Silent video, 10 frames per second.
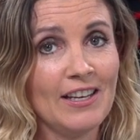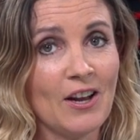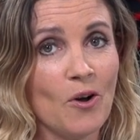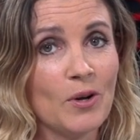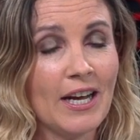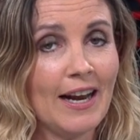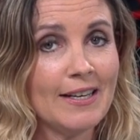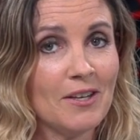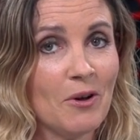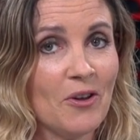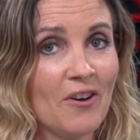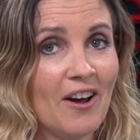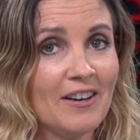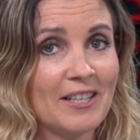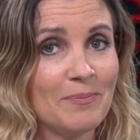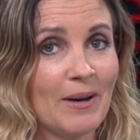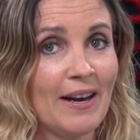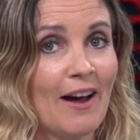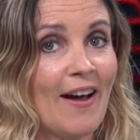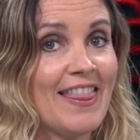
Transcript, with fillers: you know, connecting with her audience by now.